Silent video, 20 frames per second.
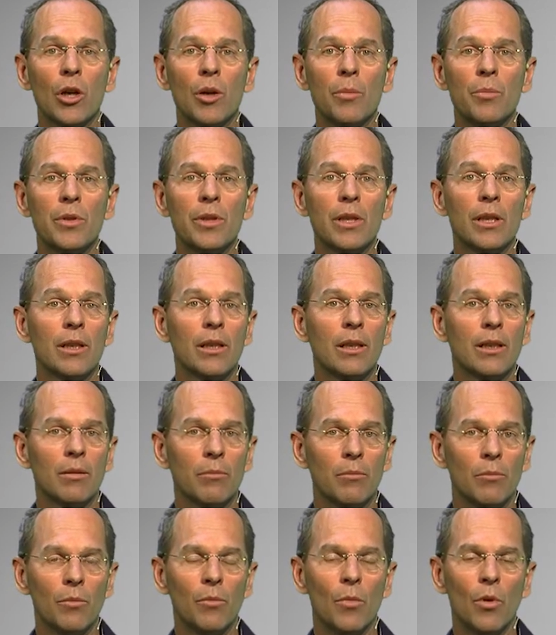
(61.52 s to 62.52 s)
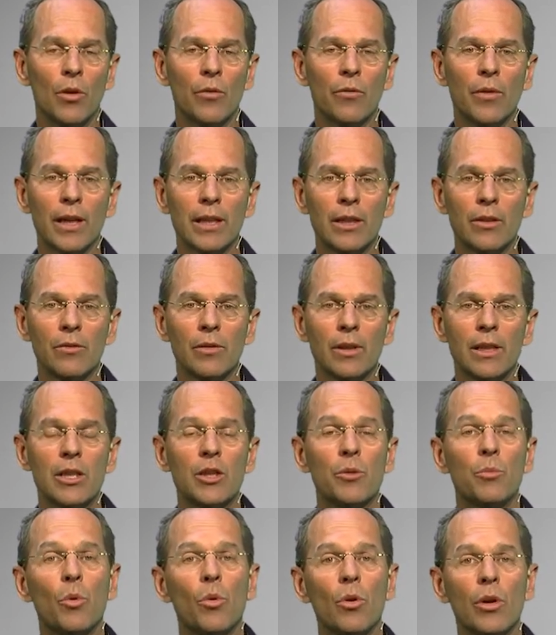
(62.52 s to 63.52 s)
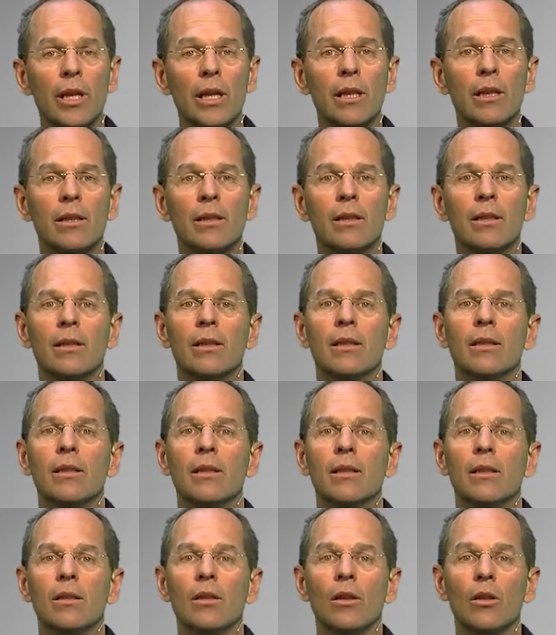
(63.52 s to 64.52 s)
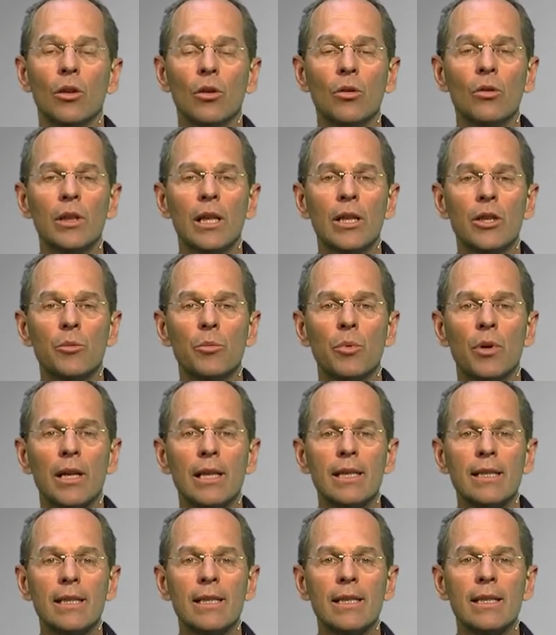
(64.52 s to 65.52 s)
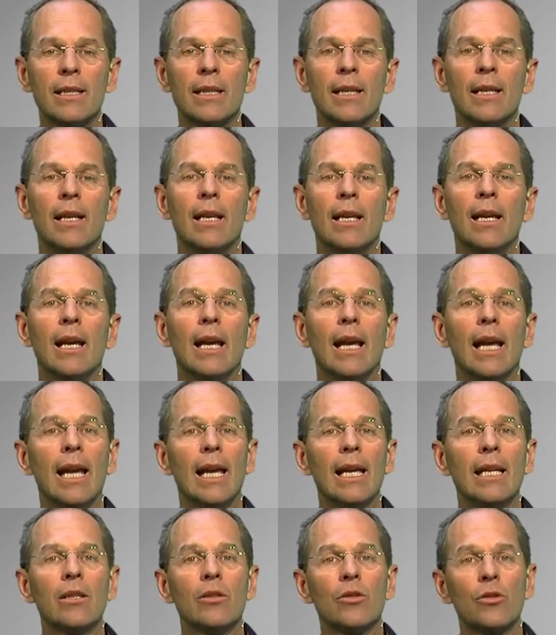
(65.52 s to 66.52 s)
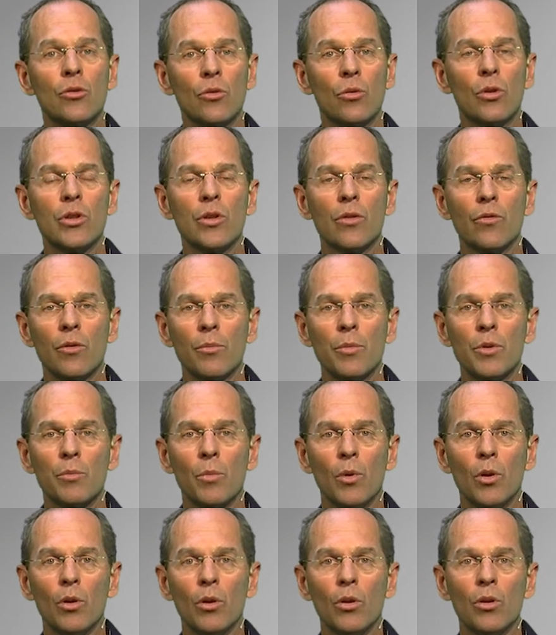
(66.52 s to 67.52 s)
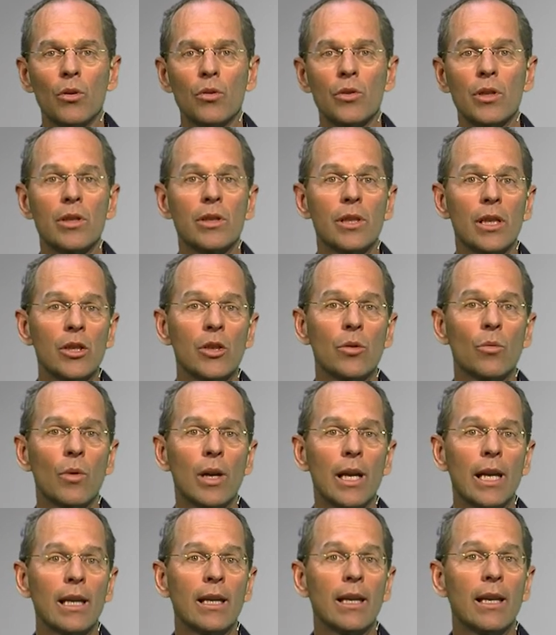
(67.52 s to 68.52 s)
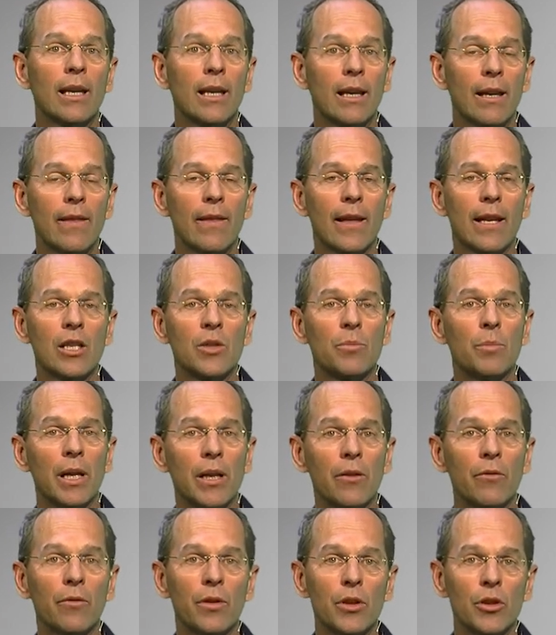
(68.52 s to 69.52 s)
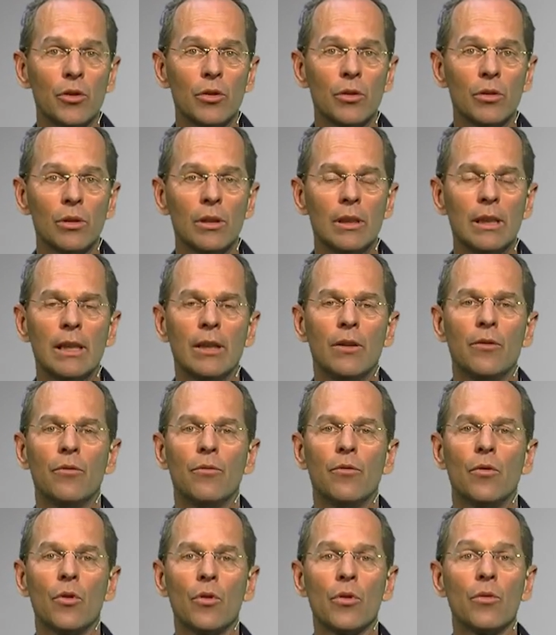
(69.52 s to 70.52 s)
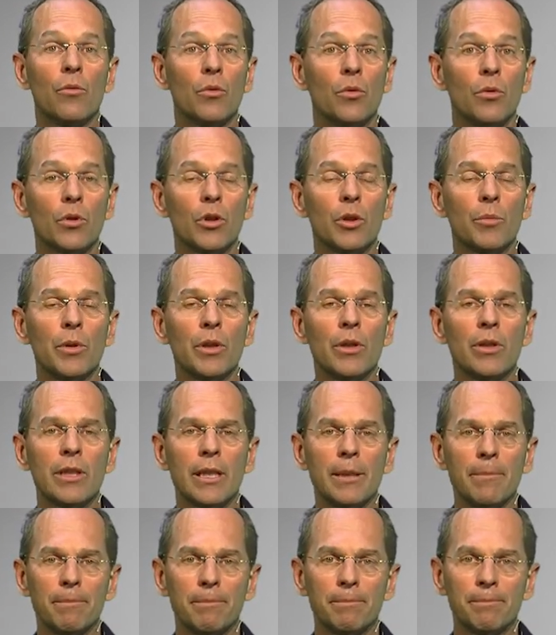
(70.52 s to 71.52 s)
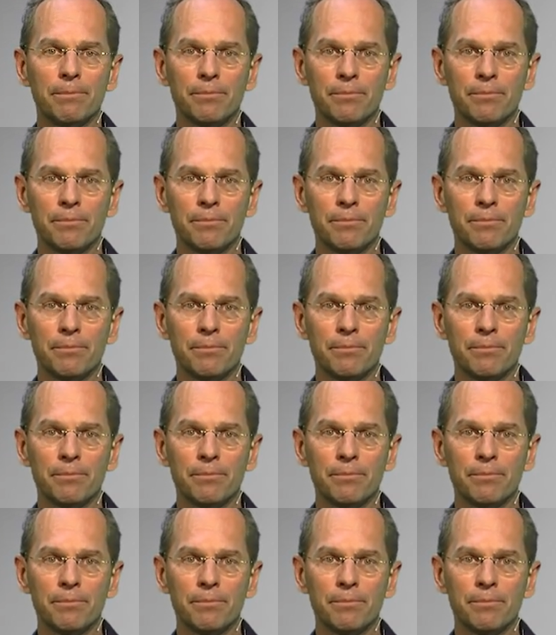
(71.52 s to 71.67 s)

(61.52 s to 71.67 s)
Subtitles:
jobs more effectively, supporting local enterprises, and sourcing from smallholders in such a way that it's beneficial for the rural community.